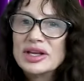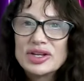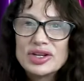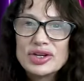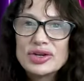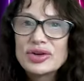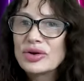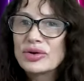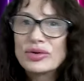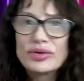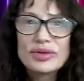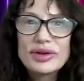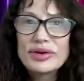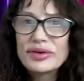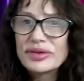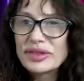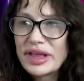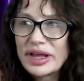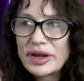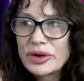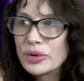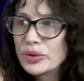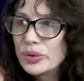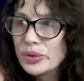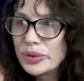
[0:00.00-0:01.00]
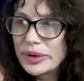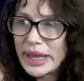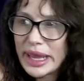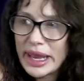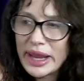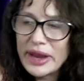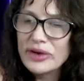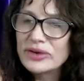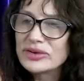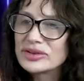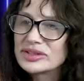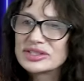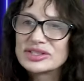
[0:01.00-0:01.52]
They're like, who
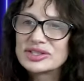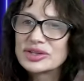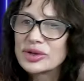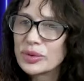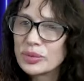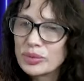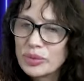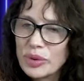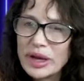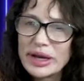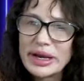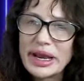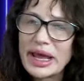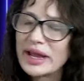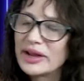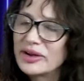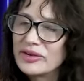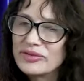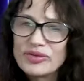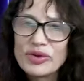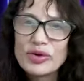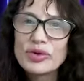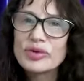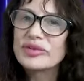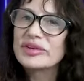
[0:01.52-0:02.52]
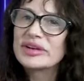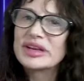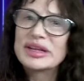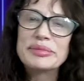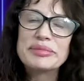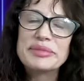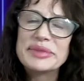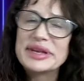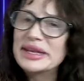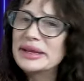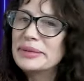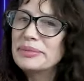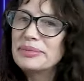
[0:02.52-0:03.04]
cares? So what? I've already
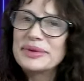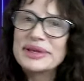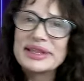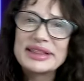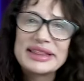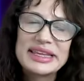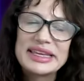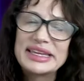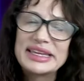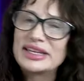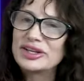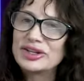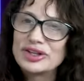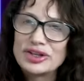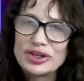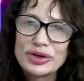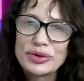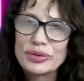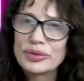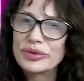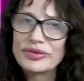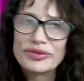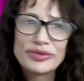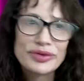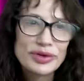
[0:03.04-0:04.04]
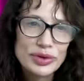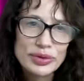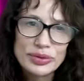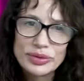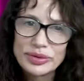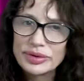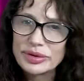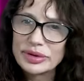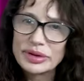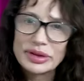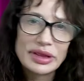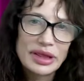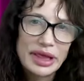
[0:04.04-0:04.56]
manipulated you a
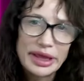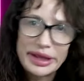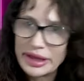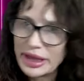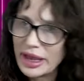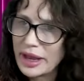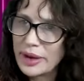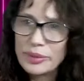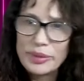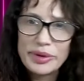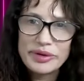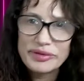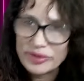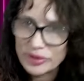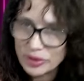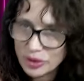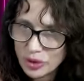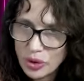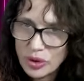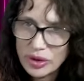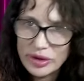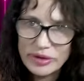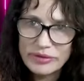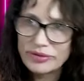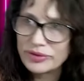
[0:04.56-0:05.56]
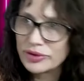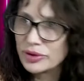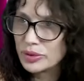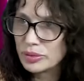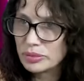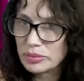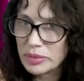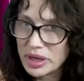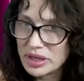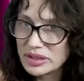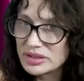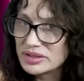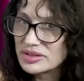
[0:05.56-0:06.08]
few, like, however long, a few
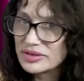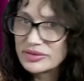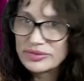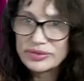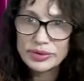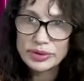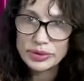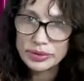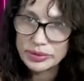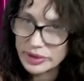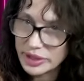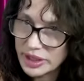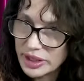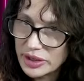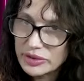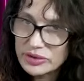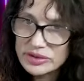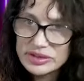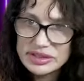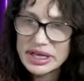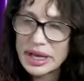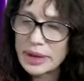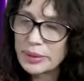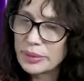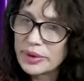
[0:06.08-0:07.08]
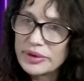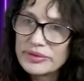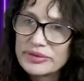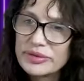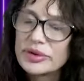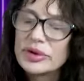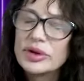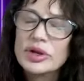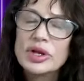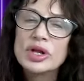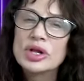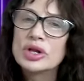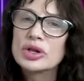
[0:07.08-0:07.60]
months, a few years,
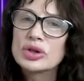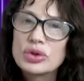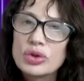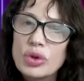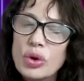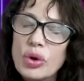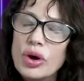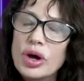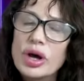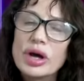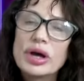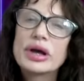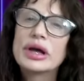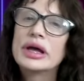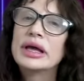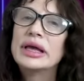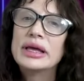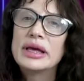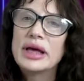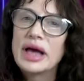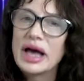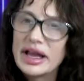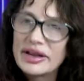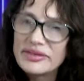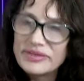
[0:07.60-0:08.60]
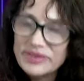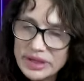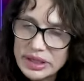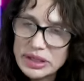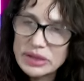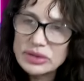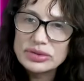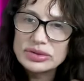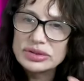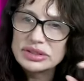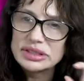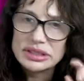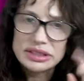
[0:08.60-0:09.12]
however long I've
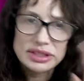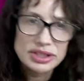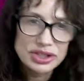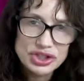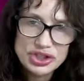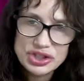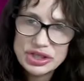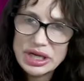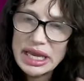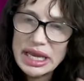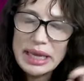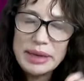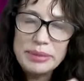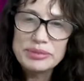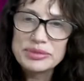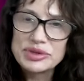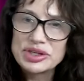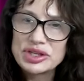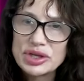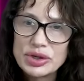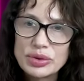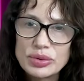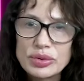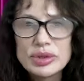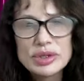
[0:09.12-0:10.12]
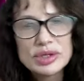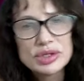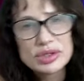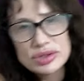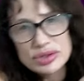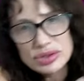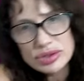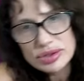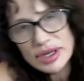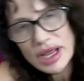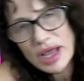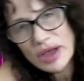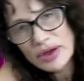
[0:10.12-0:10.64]
guilted and shamed you.
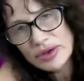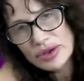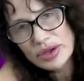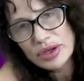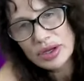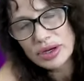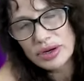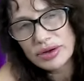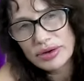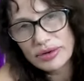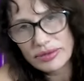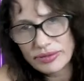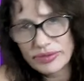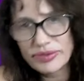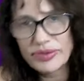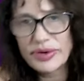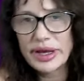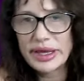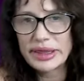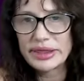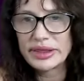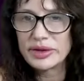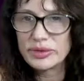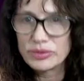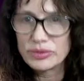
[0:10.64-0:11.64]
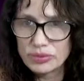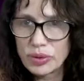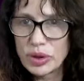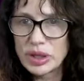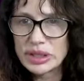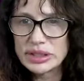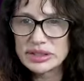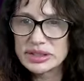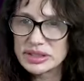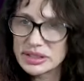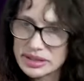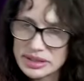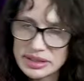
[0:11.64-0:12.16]
So now you're gonna finally
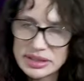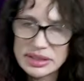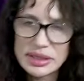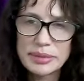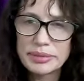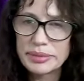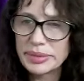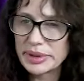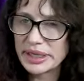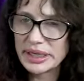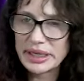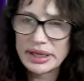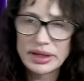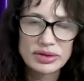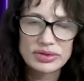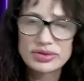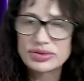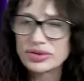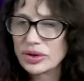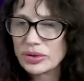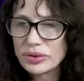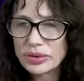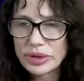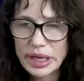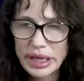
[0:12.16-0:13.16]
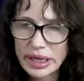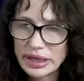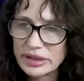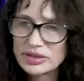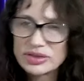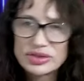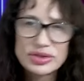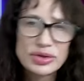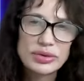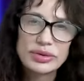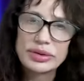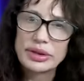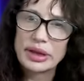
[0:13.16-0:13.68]
run to somebody else. Okay,
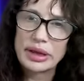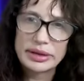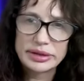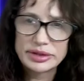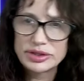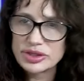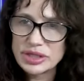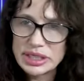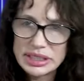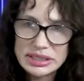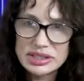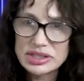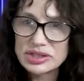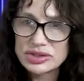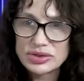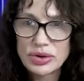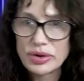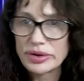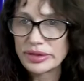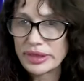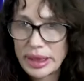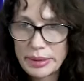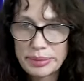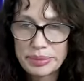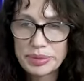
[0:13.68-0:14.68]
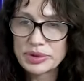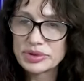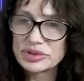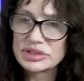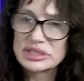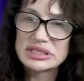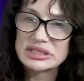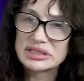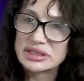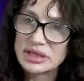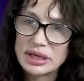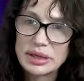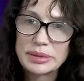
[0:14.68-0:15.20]
so the chances are that
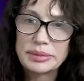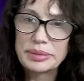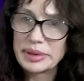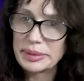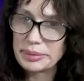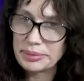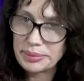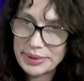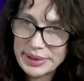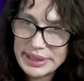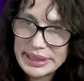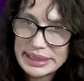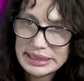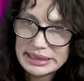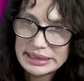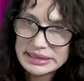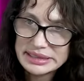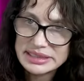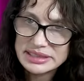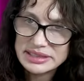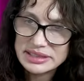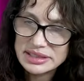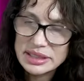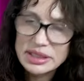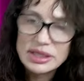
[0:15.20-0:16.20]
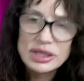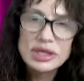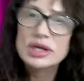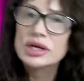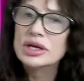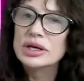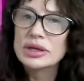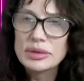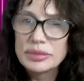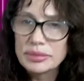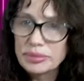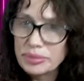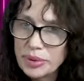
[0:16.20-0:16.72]
person's gonna be pissed.
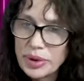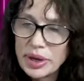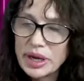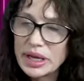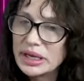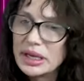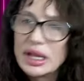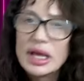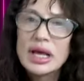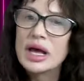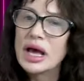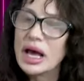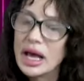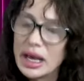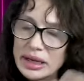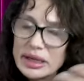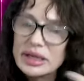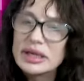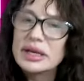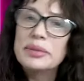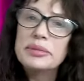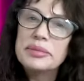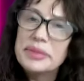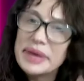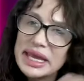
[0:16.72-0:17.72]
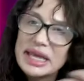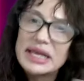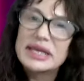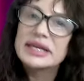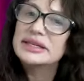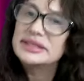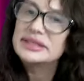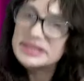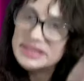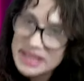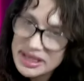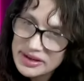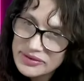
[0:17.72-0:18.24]
But I'm gonna make
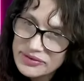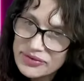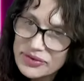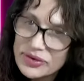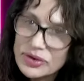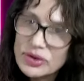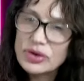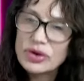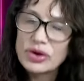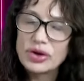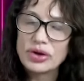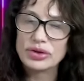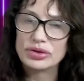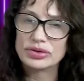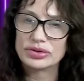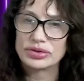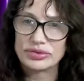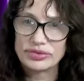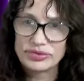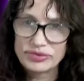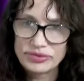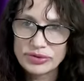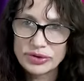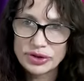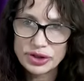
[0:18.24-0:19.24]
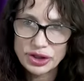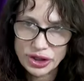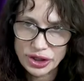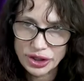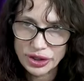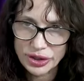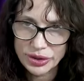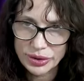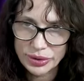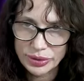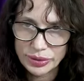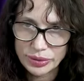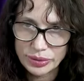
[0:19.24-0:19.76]
it difficult for
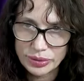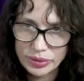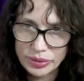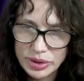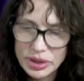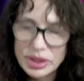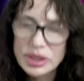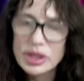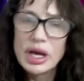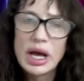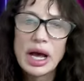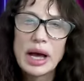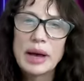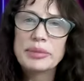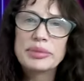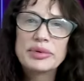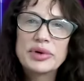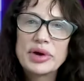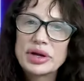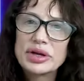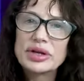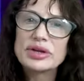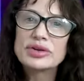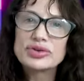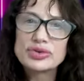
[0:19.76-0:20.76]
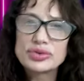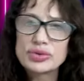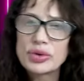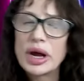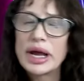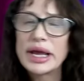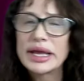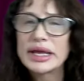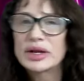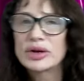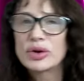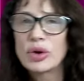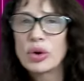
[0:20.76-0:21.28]
you. I'm gonna
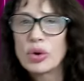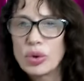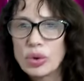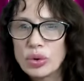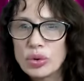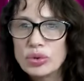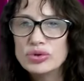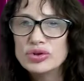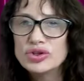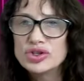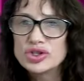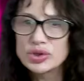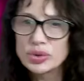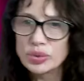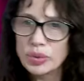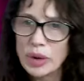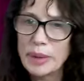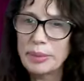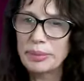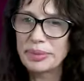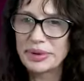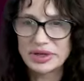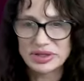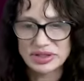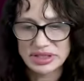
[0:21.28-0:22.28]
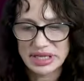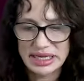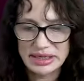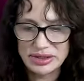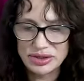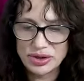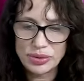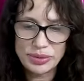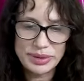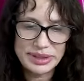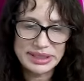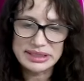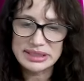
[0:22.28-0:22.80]
try and hold you up because I
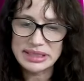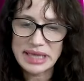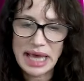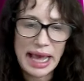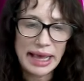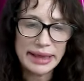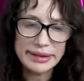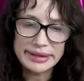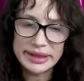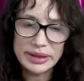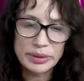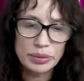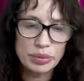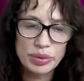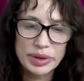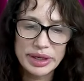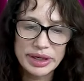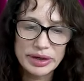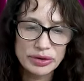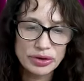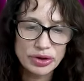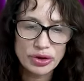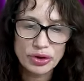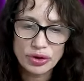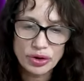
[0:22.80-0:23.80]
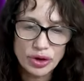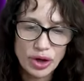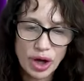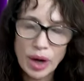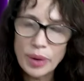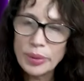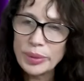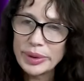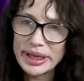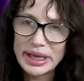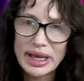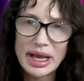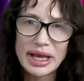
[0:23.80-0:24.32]
know exactly where you're
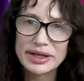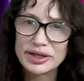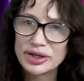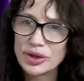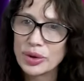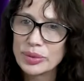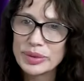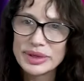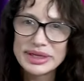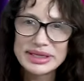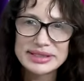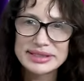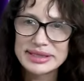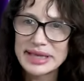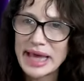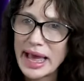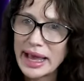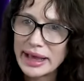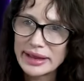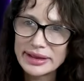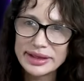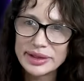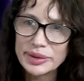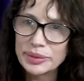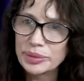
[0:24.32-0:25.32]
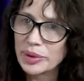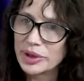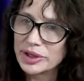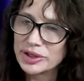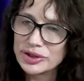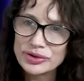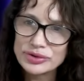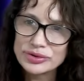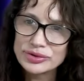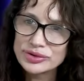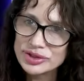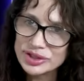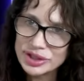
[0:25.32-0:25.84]
going. I know exactly what
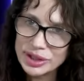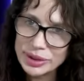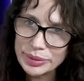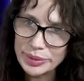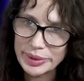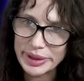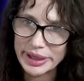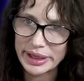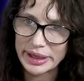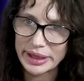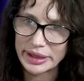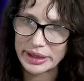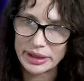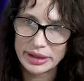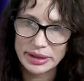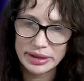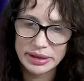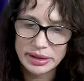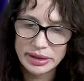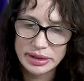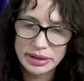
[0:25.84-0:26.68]
you're doing.